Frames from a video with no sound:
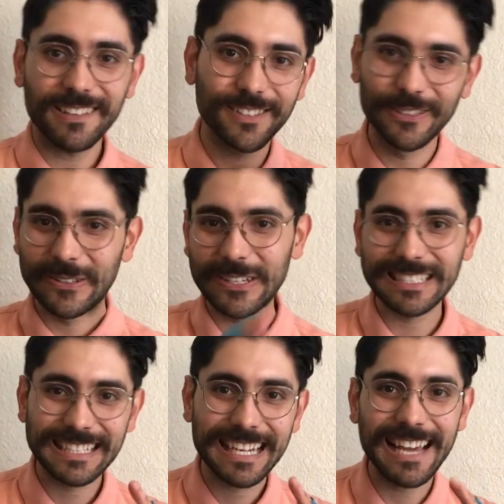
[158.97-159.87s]
It
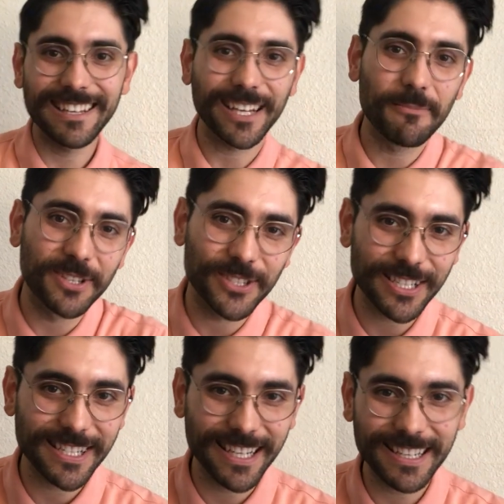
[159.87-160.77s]
looks kind of like a
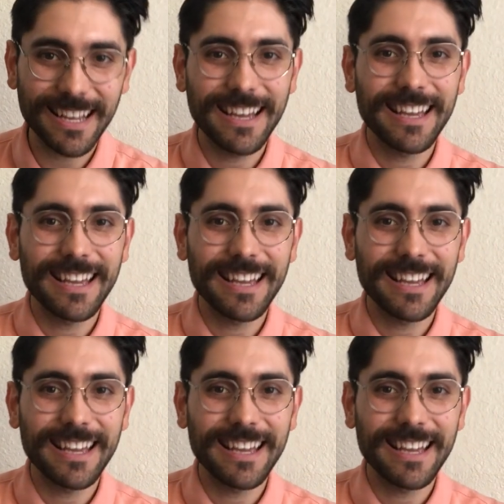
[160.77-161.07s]
magician.